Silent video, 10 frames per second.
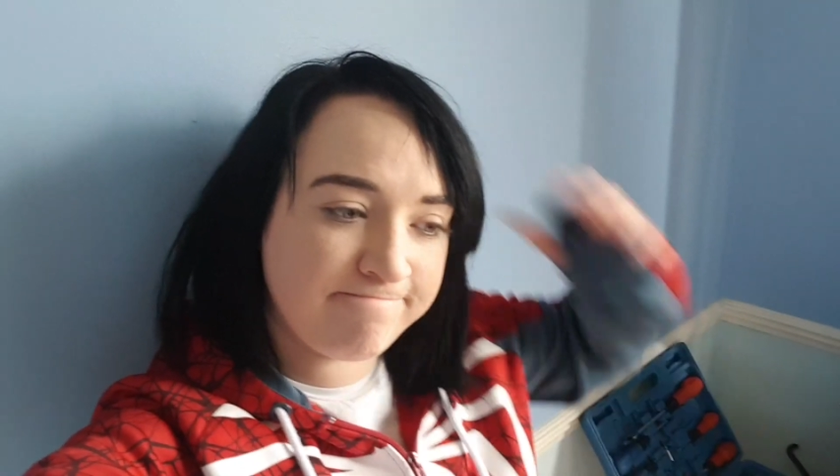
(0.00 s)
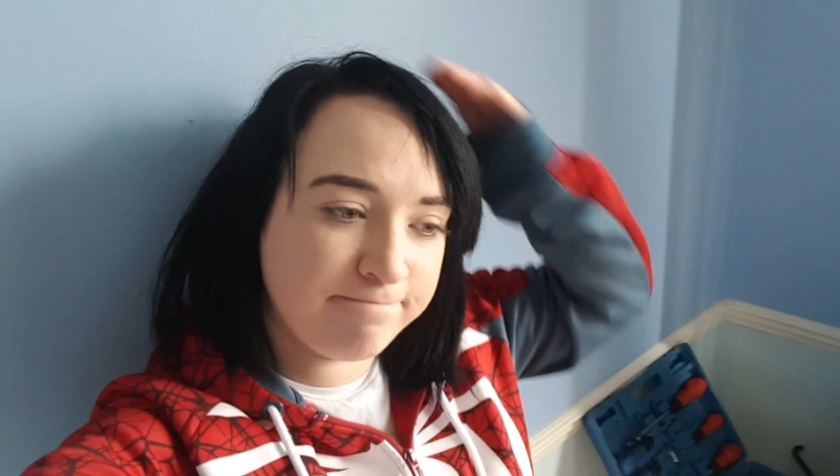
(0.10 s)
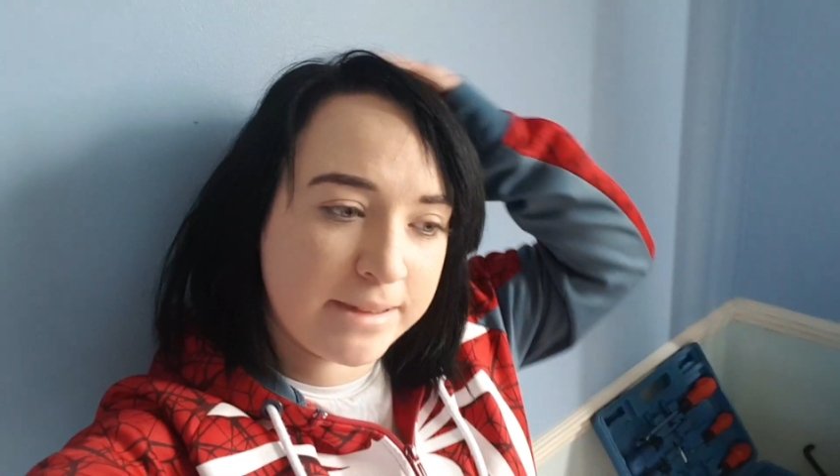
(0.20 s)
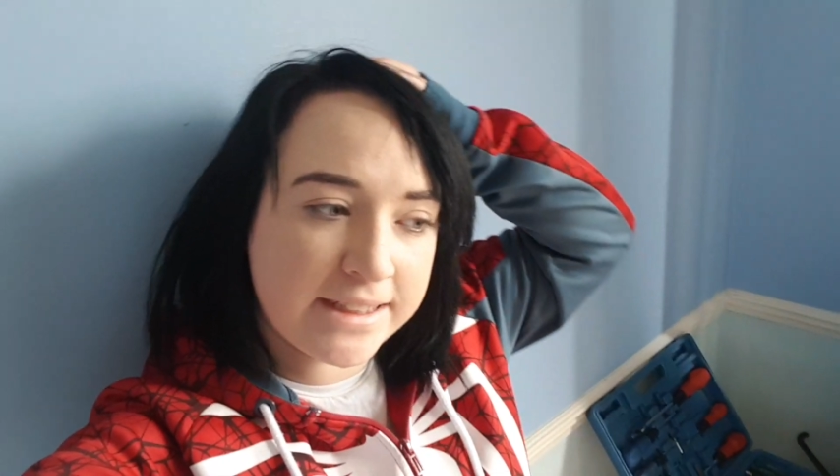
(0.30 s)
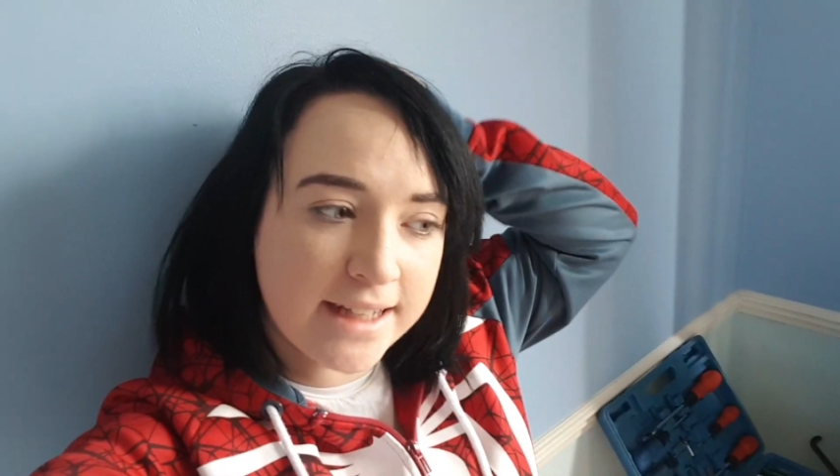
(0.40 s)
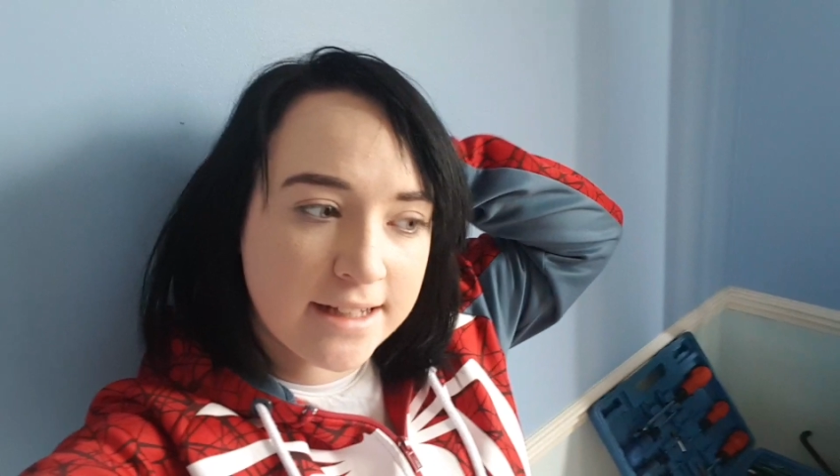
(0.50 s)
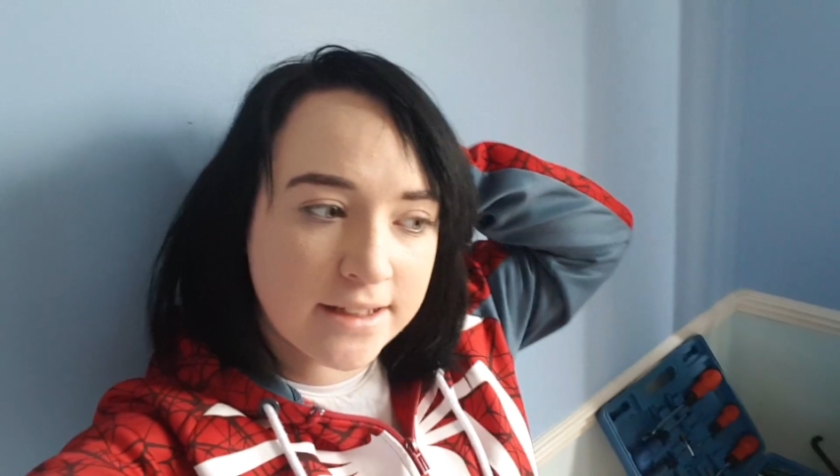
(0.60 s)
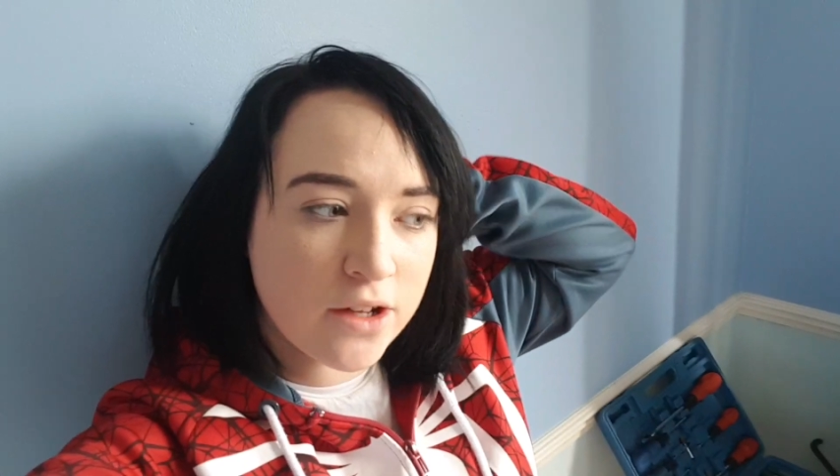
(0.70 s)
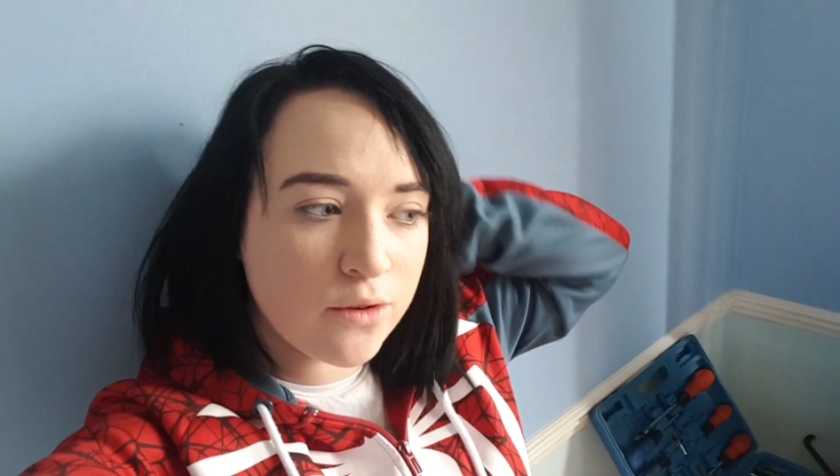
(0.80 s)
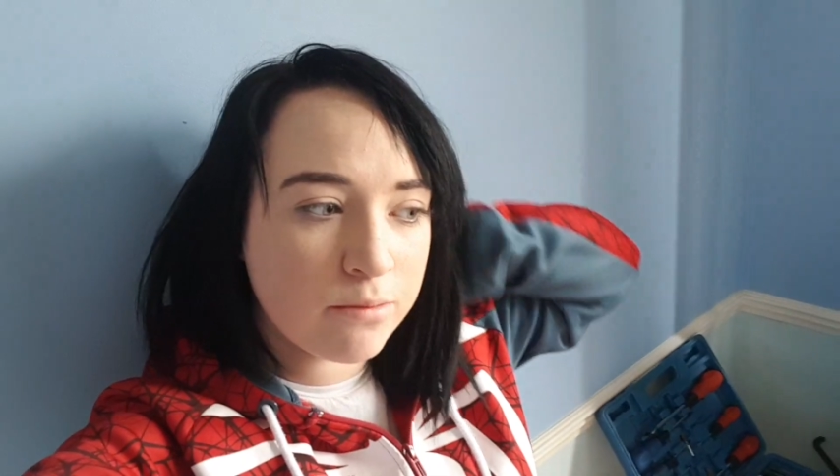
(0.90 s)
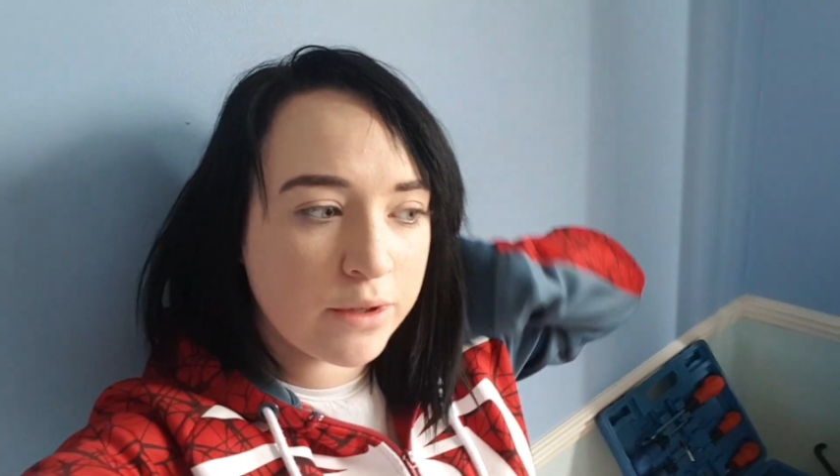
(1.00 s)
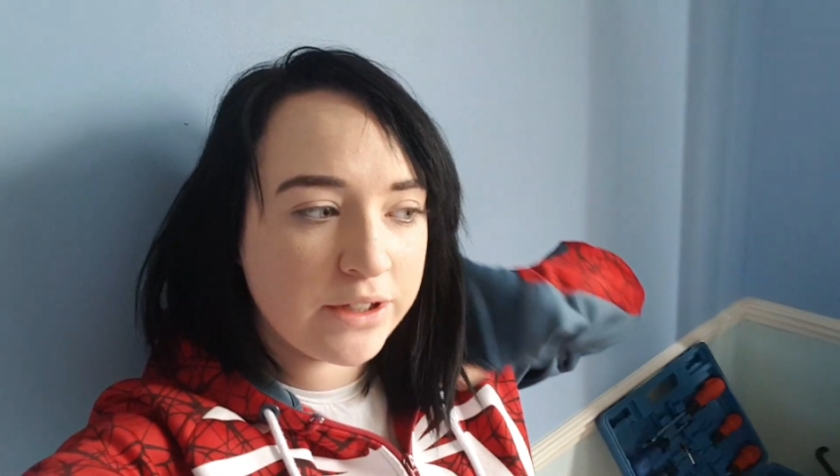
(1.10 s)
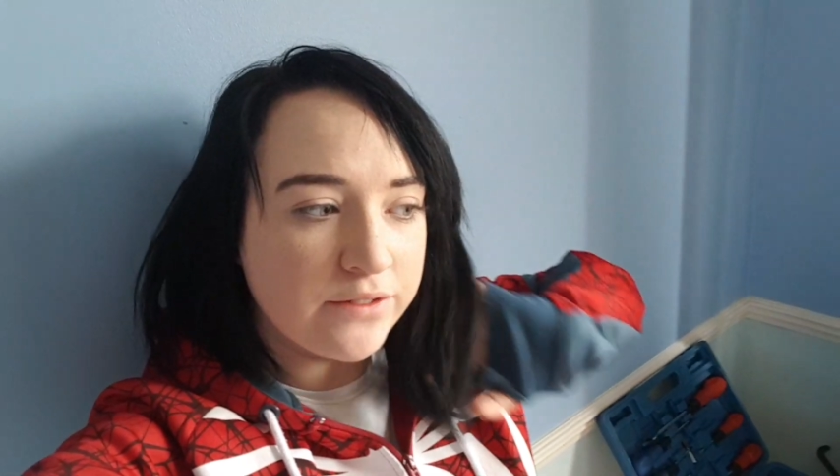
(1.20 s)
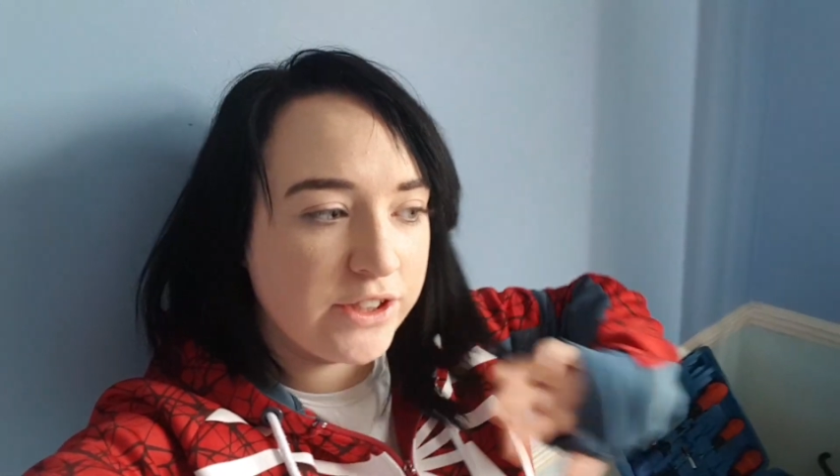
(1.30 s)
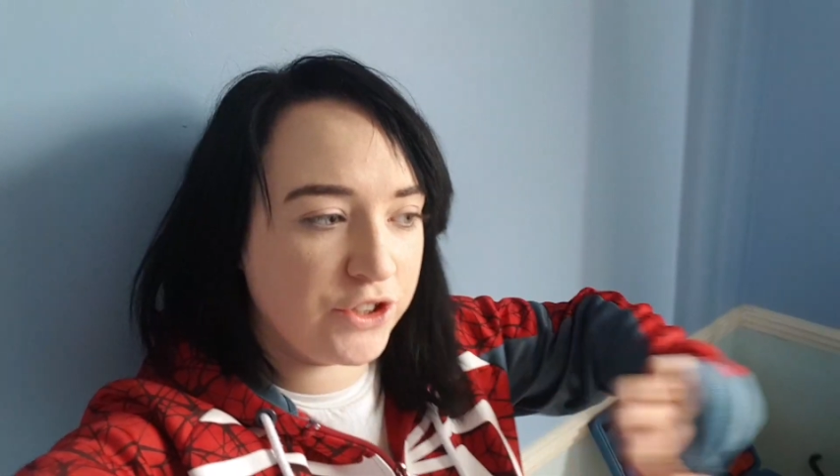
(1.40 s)
because that's the whole point
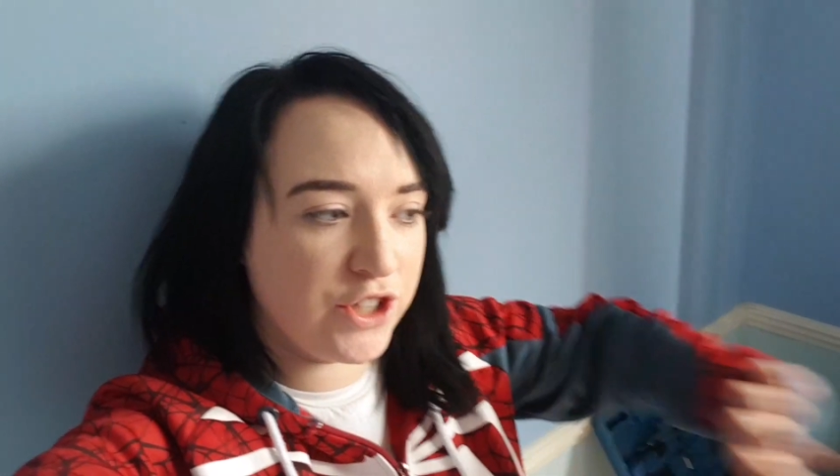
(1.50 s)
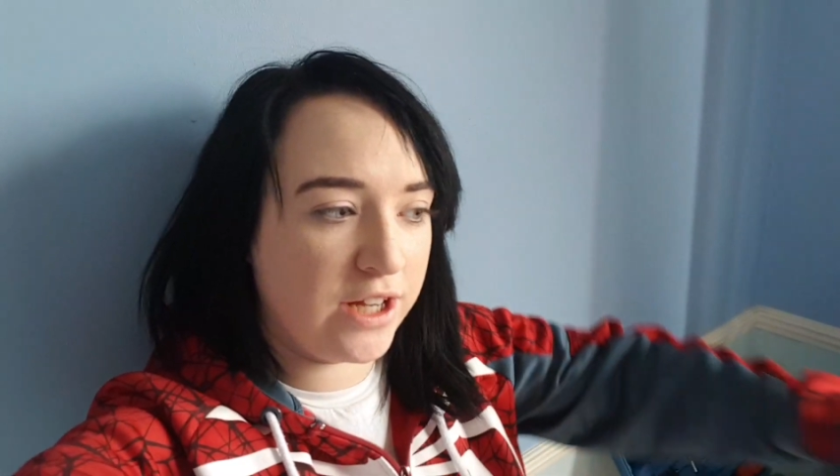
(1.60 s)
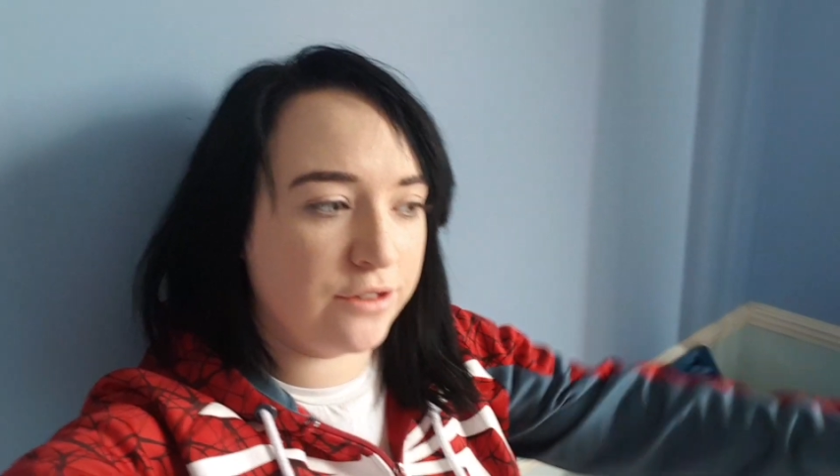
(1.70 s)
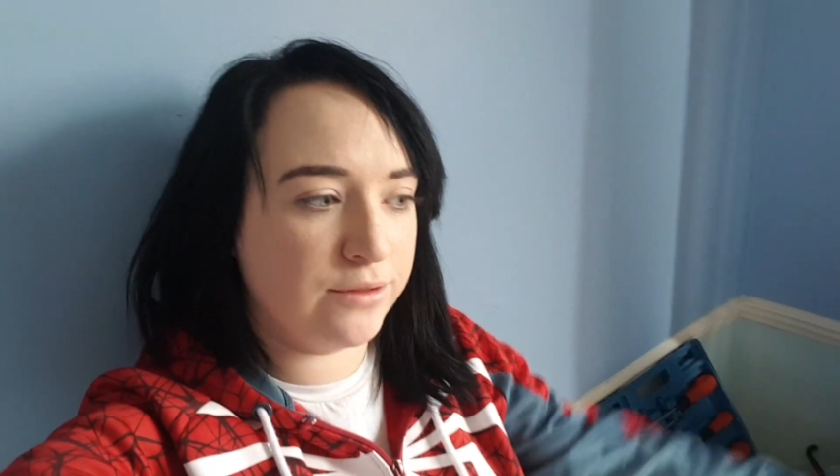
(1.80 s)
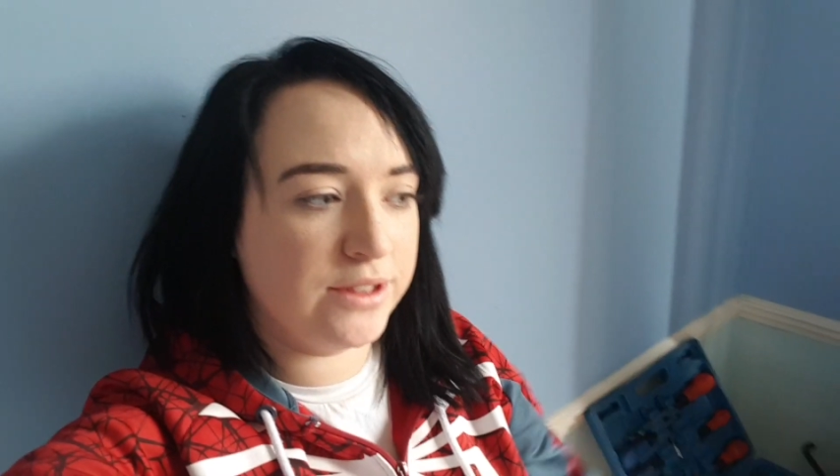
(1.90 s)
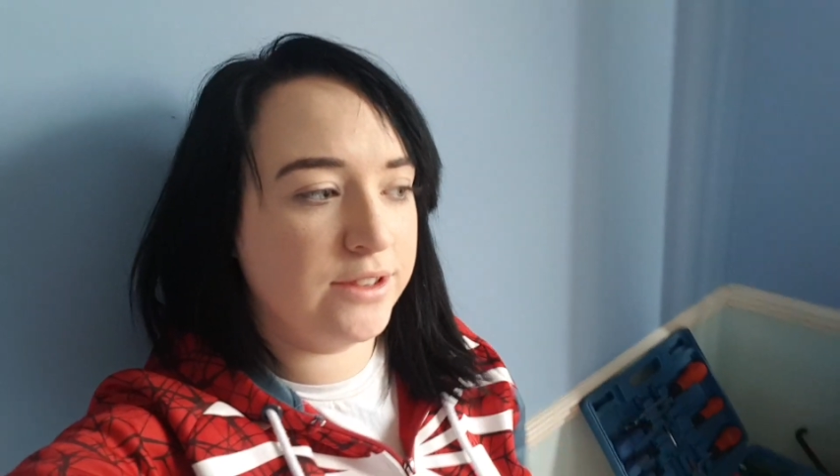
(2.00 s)
of this channel is